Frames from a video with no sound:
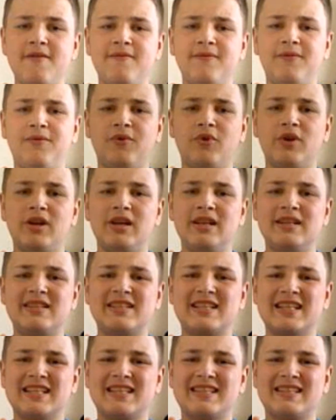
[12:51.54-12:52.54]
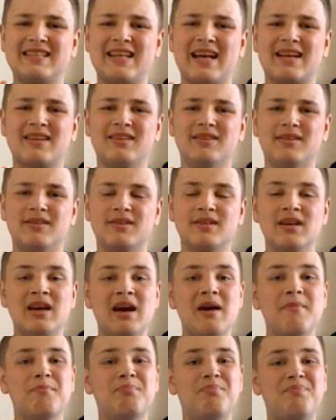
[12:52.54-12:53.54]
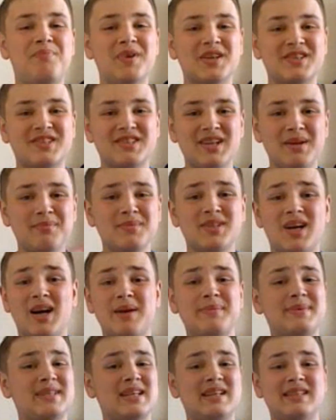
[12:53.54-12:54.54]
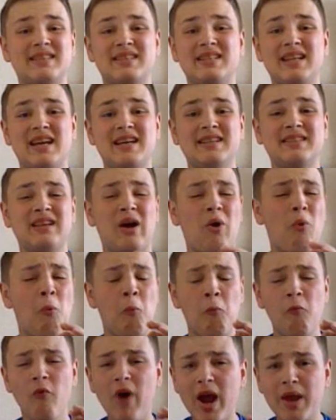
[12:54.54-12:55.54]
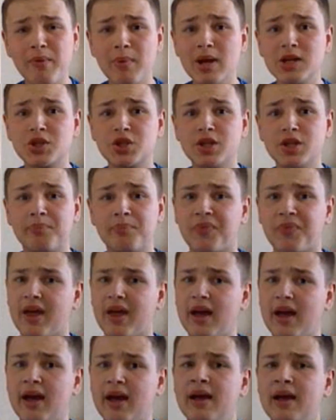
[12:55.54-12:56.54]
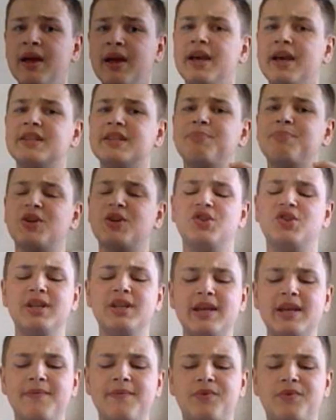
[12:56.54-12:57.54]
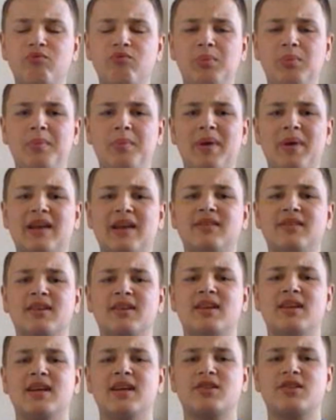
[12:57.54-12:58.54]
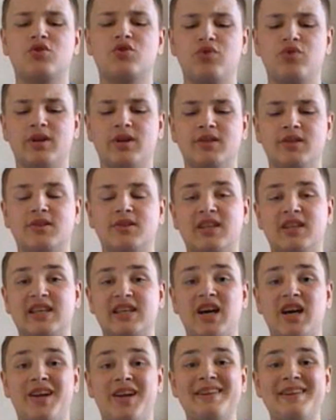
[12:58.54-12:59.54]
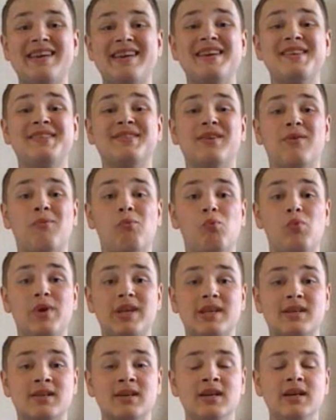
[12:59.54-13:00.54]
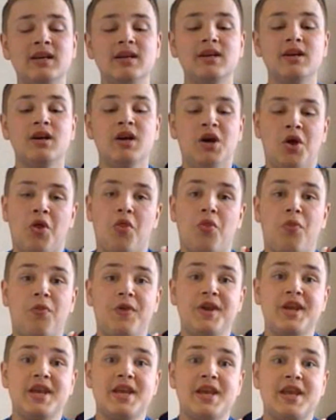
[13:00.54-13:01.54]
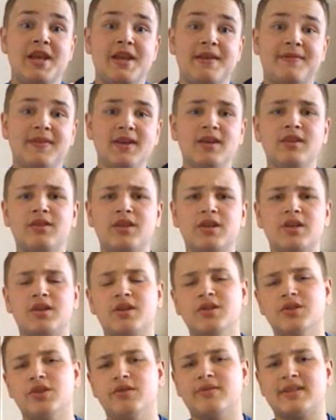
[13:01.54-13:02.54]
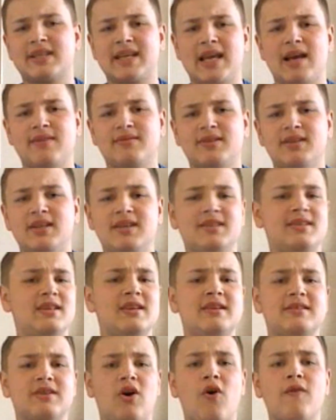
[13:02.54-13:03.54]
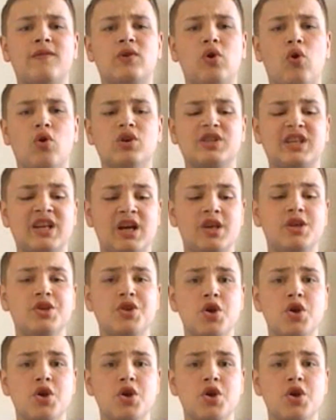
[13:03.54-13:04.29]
Even for at least a second. But sometimes it stays right wedged up there, especially if the rubber band that connects the trigger to the gun is weak. The thing that you can do to counter this is, of course,